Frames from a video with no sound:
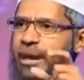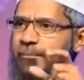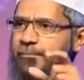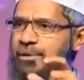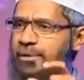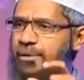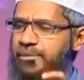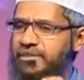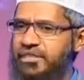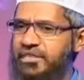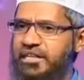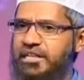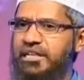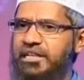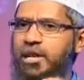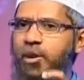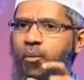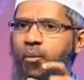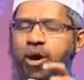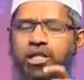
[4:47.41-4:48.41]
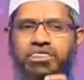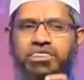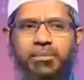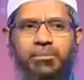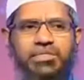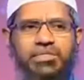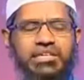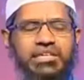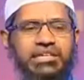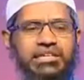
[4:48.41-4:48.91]
chapter number 3, verse
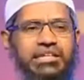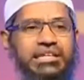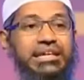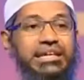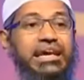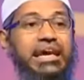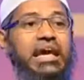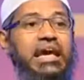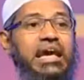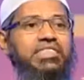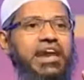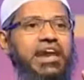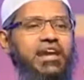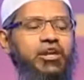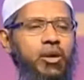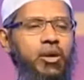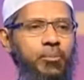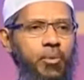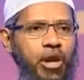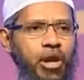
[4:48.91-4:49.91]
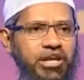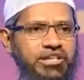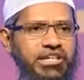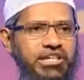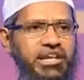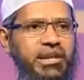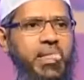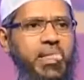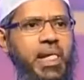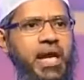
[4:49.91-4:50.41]
number 16, is an
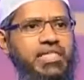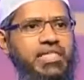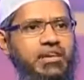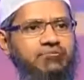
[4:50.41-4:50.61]
interpolation,